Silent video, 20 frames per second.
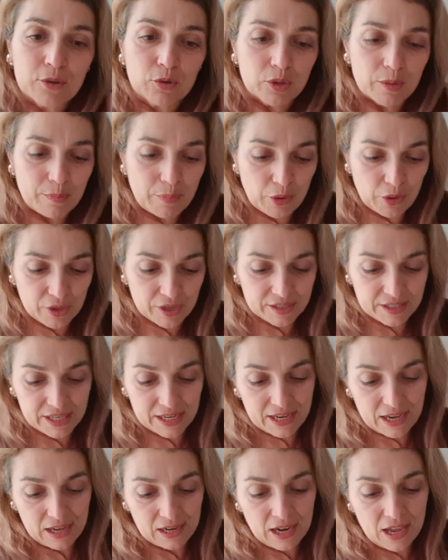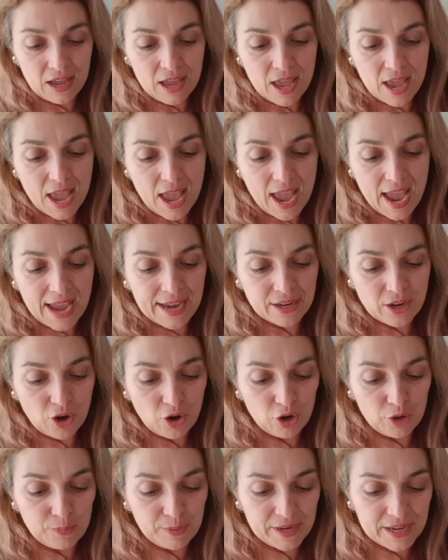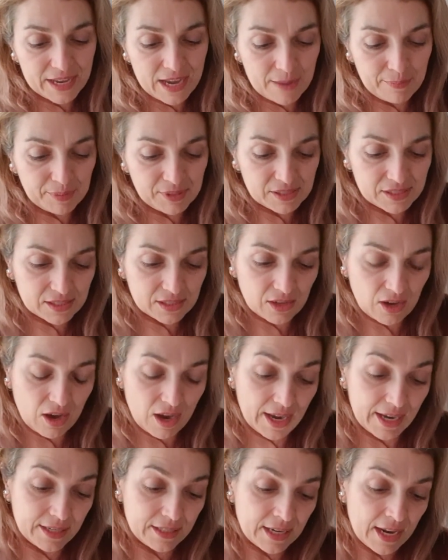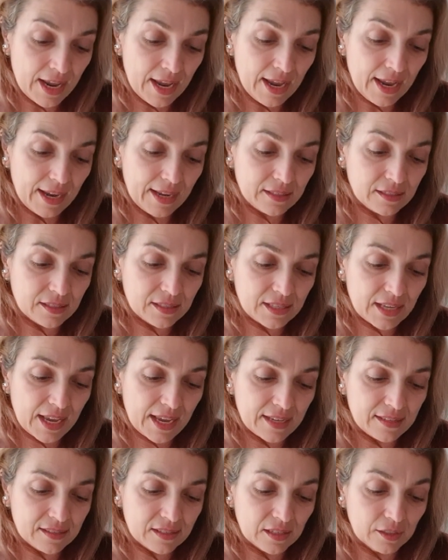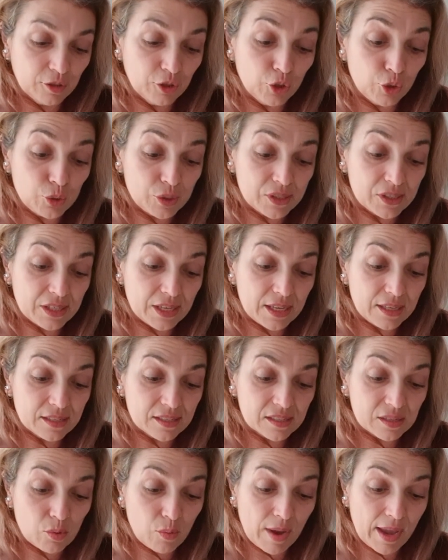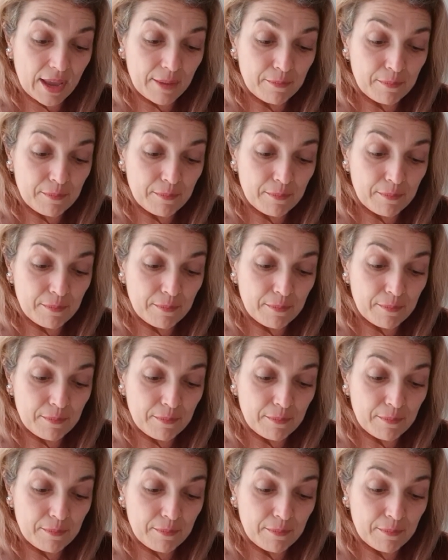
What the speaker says: or the burgundy color. And opening up inside, it says the Lucy Square